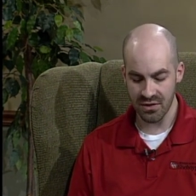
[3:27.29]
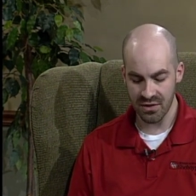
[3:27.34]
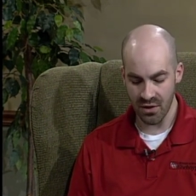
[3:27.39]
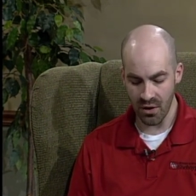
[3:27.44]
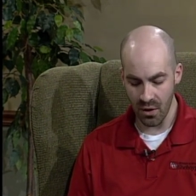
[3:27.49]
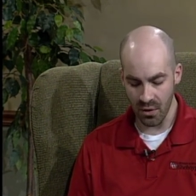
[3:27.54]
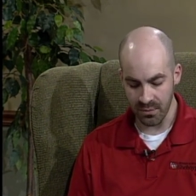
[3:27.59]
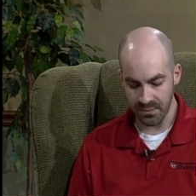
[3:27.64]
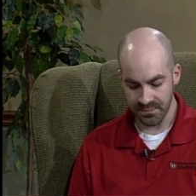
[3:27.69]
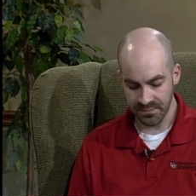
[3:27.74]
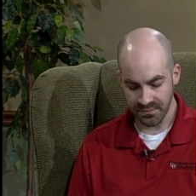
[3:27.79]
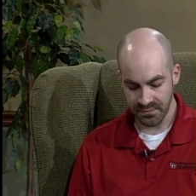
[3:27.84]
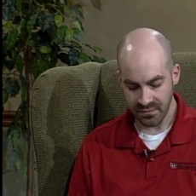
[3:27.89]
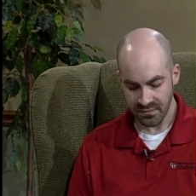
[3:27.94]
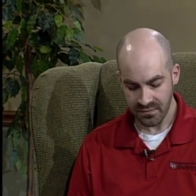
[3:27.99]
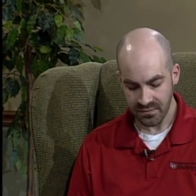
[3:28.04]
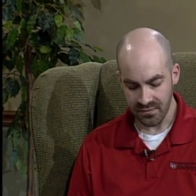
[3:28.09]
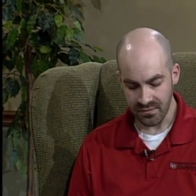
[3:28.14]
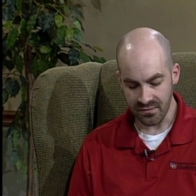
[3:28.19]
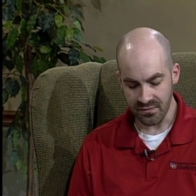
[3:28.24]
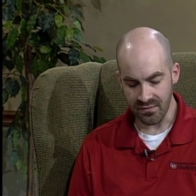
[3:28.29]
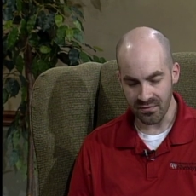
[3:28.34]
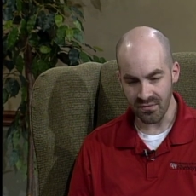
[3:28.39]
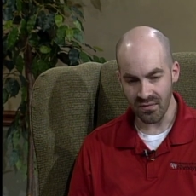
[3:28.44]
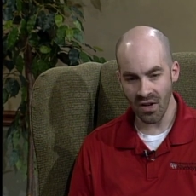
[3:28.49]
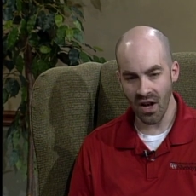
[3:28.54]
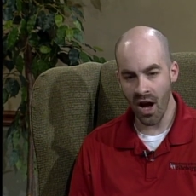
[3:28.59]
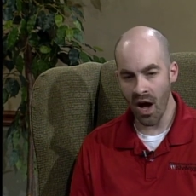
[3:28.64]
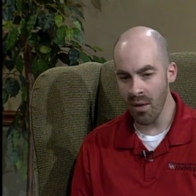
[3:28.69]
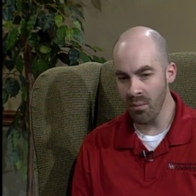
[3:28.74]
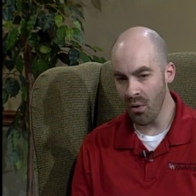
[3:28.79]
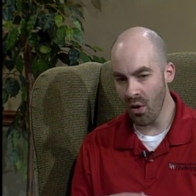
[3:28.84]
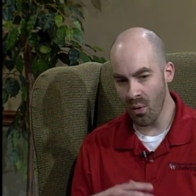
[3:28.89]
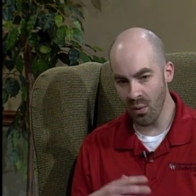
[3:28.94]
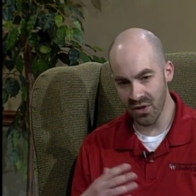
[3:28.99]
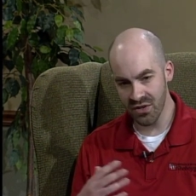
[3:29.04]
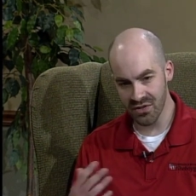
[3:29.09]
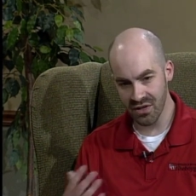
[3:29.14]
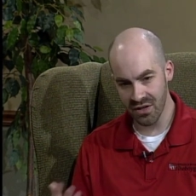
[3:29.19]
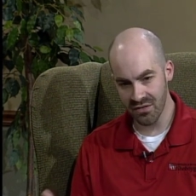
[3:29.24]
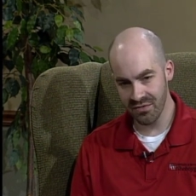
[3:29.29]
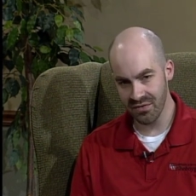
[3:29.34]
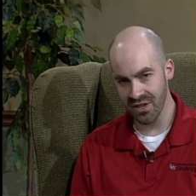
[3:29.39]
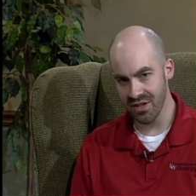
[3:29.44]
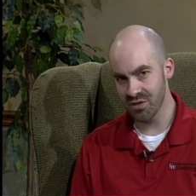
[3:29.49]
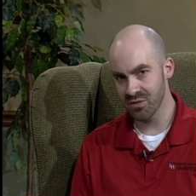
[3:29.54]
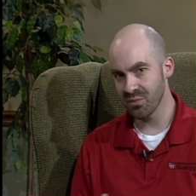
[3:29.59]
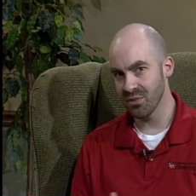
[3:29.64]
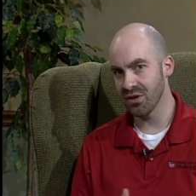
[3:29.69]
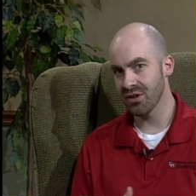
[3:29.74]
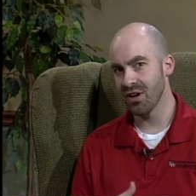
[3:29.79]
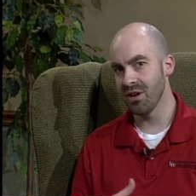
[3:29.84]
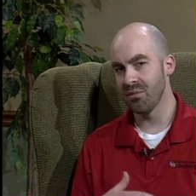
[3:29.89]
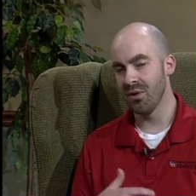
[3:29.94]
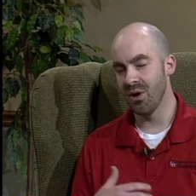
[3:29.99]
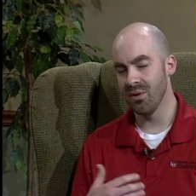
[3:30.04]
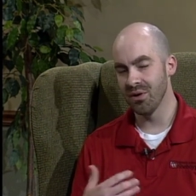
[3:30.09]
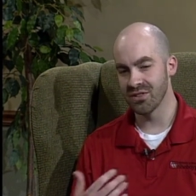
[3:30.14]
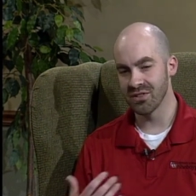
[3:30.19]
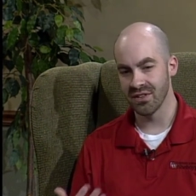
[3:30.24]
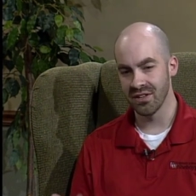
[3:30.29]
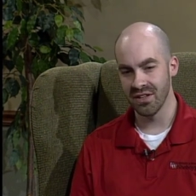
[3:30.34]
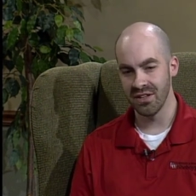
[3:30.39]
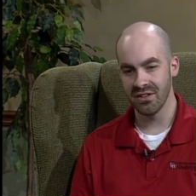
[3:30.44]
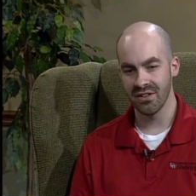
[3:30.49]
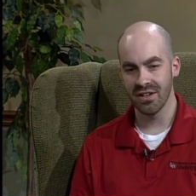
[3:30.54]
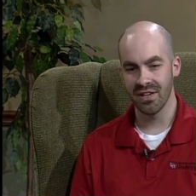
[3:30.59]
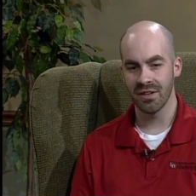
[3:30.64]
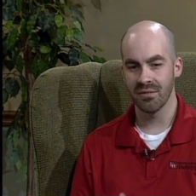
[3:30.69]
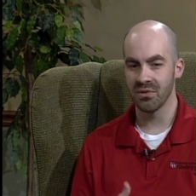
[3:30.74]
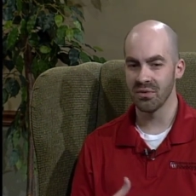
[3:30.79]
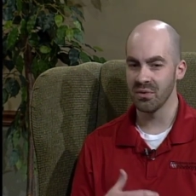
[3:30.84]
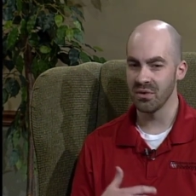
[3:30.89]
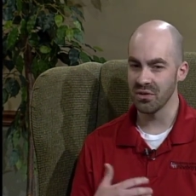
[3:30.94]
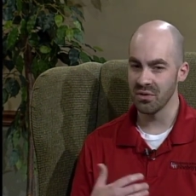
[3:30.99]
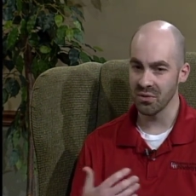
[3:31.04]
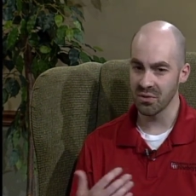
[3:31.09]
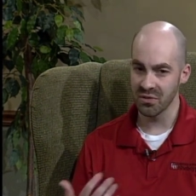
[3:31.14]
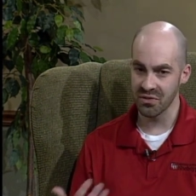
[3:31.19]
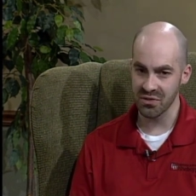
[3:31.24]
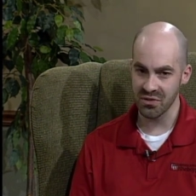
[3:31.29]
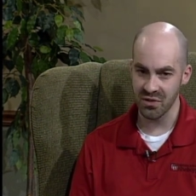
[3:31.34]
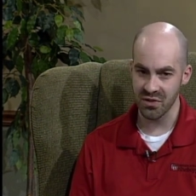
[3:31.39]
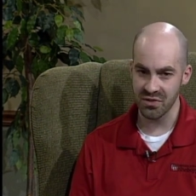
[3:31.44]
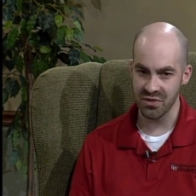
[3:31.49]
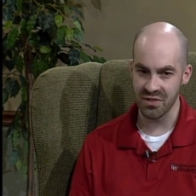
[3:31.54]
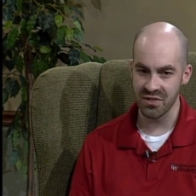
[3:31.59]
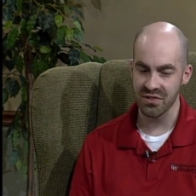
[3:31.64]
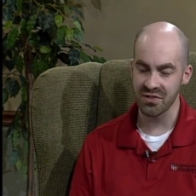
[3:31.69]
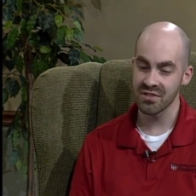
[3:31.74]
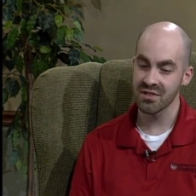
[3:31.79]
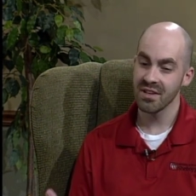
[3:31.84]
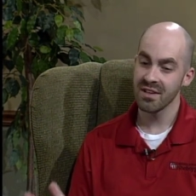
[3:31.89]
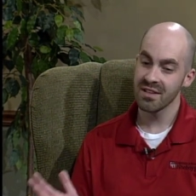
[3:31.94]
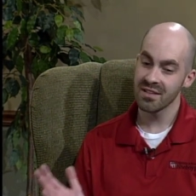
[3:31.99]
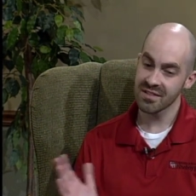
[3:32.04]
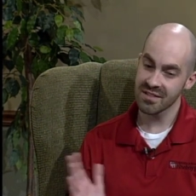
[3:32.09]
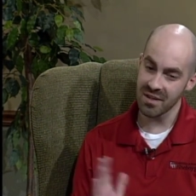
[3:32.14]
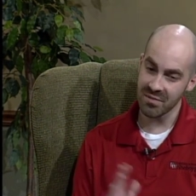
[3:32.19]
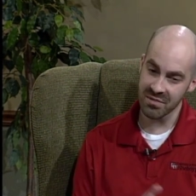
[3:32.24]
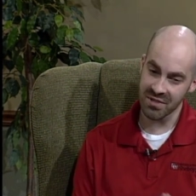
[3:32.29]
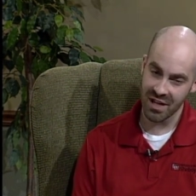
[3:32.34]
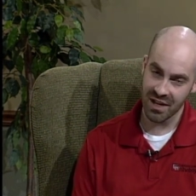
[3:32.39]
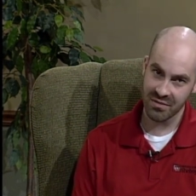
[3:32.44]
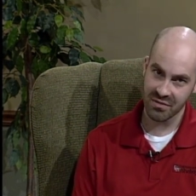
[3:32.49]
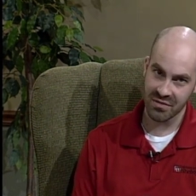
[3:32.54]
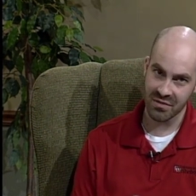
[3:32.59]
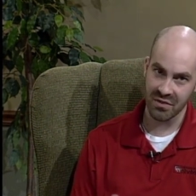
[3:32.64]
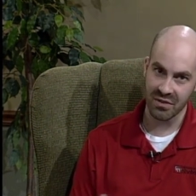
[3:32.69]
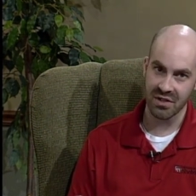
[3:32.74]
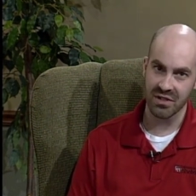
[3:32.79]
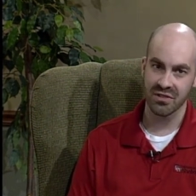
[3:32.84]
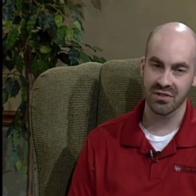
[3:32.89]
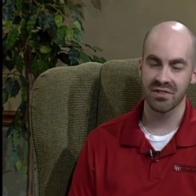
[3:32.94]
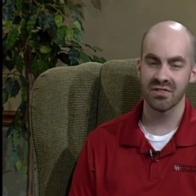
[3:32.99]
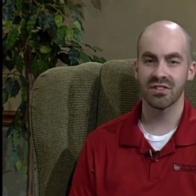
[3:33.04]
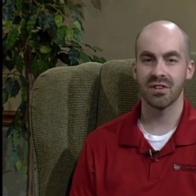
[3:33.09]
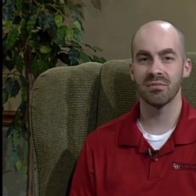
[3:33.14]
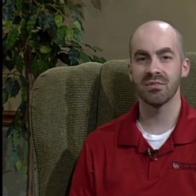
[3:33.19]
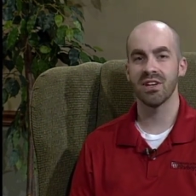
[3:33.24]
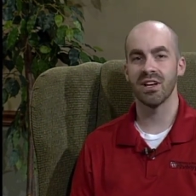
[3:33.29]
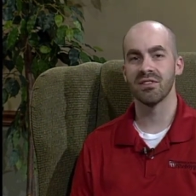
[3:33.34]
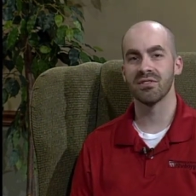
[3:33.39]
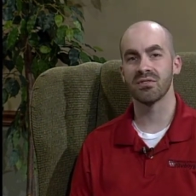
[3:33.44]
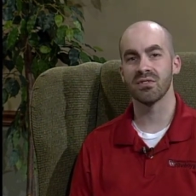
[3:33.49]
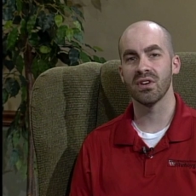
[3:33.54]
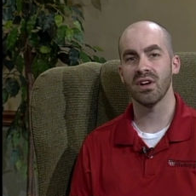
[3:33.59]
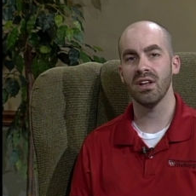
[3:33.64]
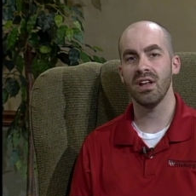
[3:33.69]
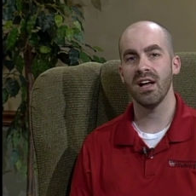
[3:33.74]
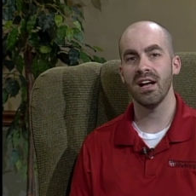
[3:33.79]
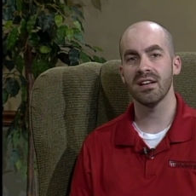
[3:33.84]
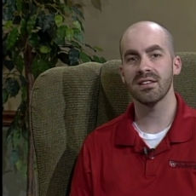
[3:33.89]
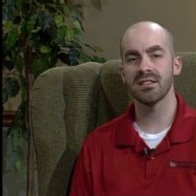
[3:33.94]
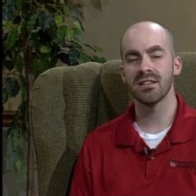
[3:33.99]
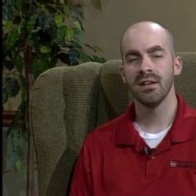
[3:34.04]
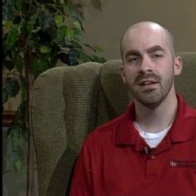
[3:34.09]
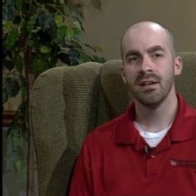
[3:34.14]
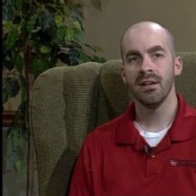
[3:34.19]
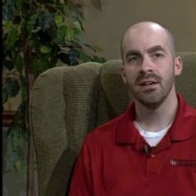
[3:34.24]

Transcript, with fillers: So I'm always on Facebook, I'm always on the internet, I'm doing Google searches, sometimes for leisure, sometimes for class.